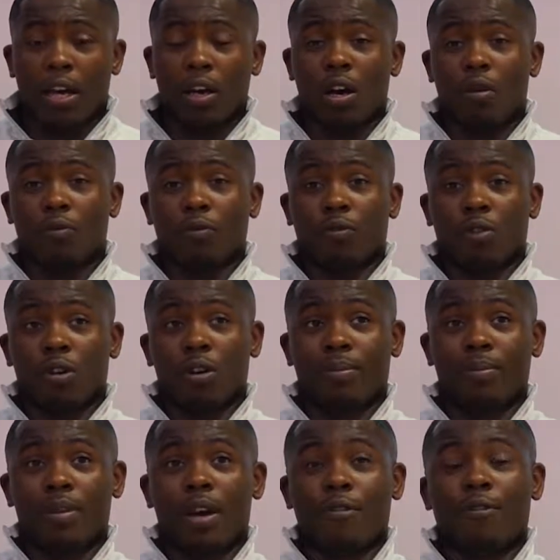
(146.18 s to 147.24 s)
come
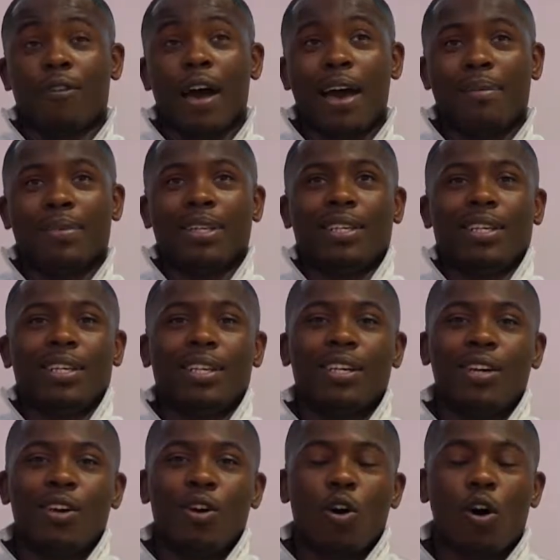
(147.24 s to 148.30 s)
from a family
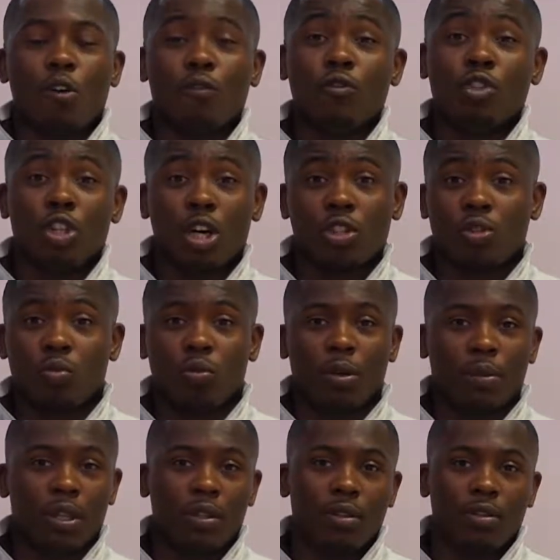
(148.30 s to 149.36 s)
of just
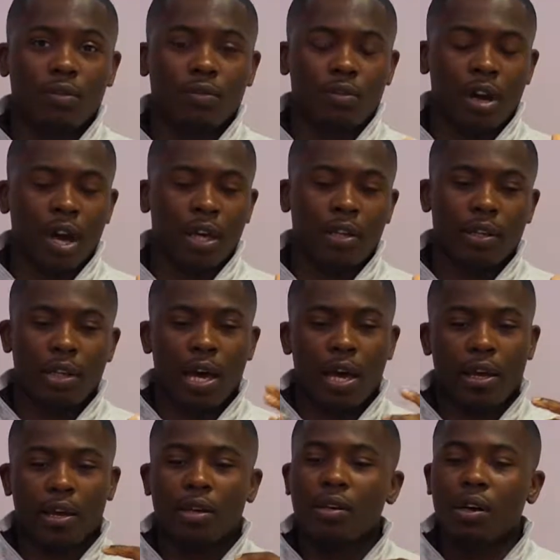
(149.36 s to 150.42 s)
women, right?
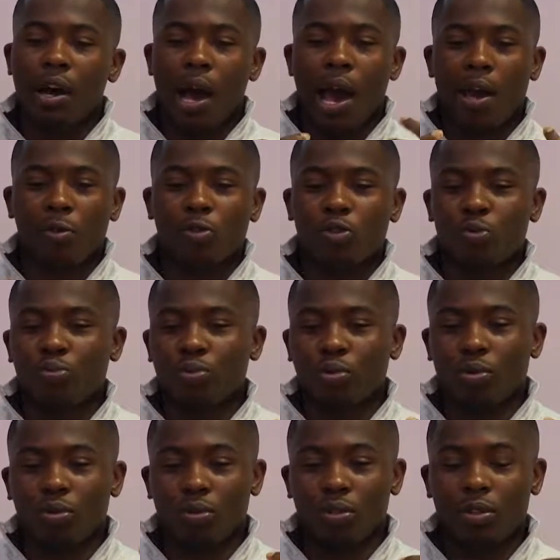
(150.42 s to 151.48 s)
Like, I was
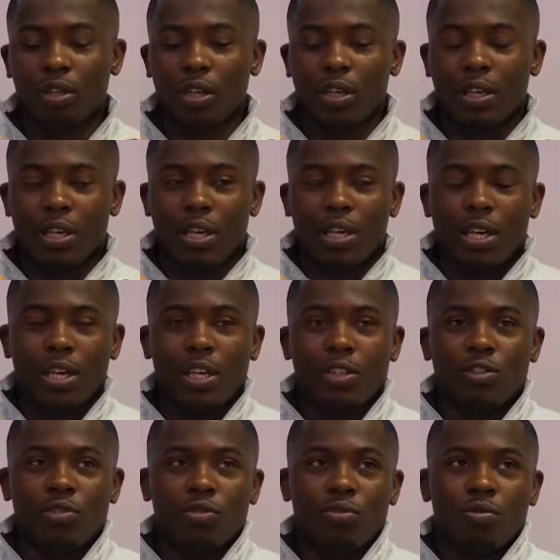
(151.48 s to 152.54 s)
born
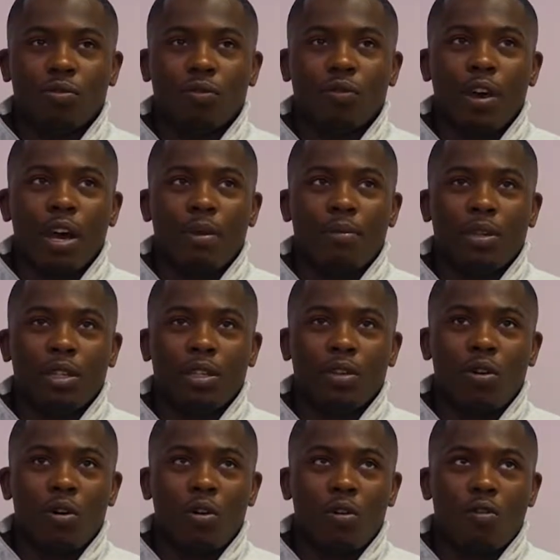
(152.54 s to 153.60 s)
into a
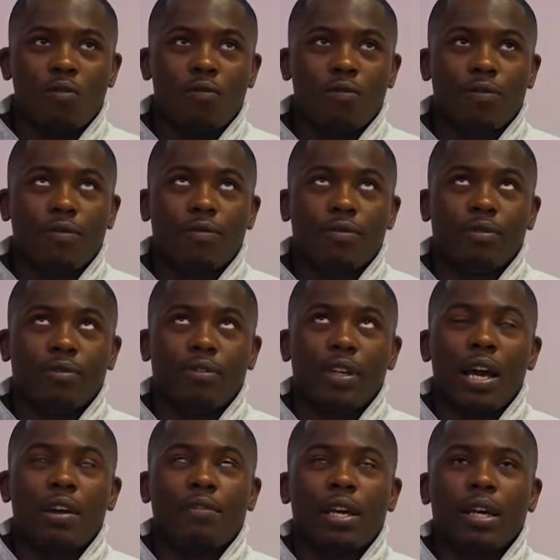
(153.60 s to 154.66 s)
family of, I
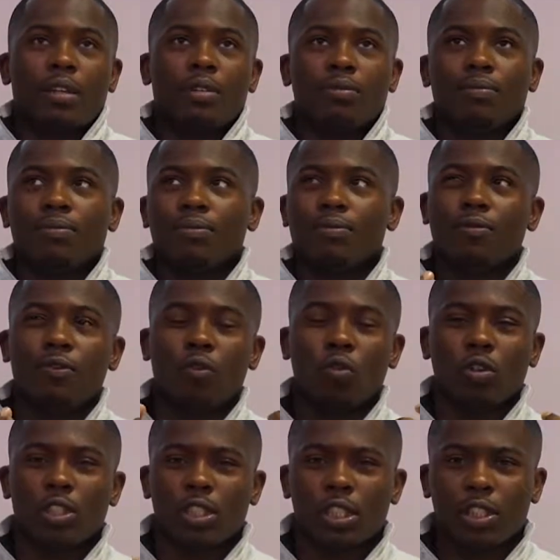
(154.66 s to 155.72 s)
think I have like
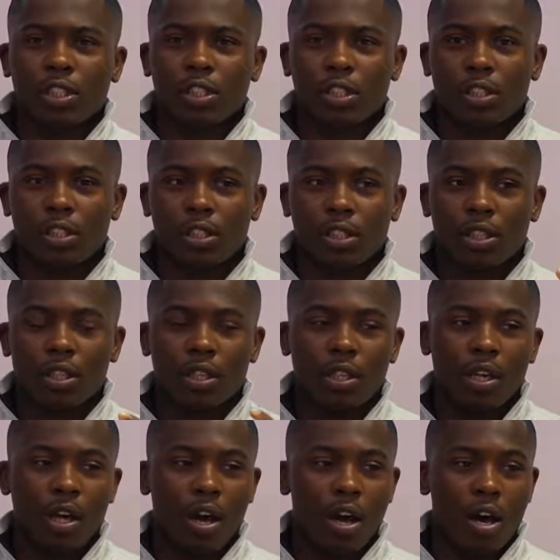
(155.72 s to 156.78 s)
4 sisters.
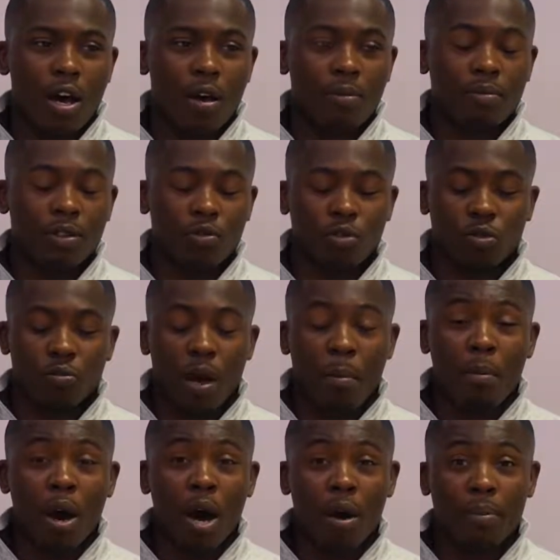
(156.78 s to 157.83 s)
There was my
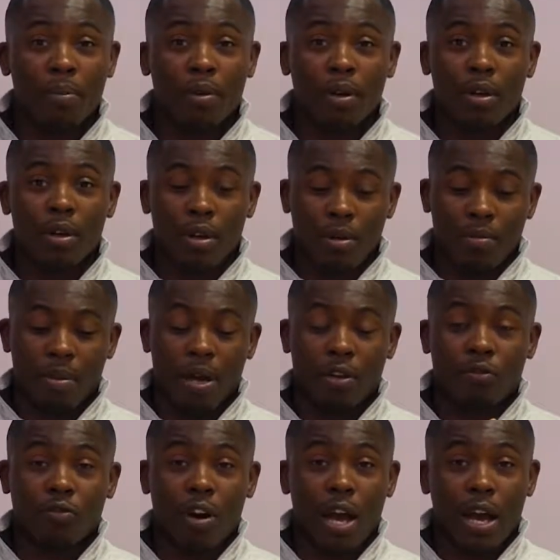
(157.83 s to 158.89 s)
mum, my
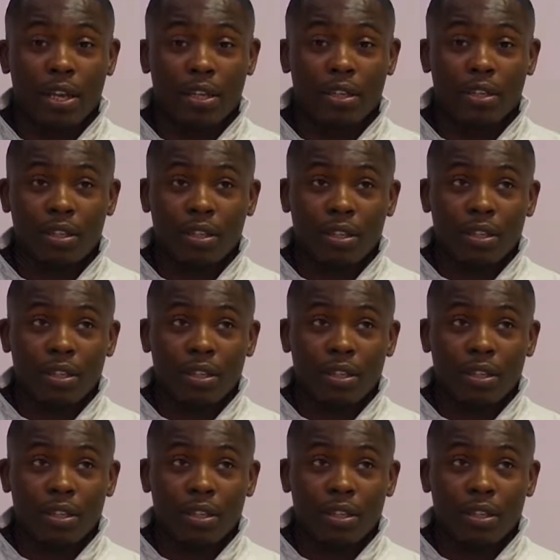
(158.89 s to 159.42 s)
gran,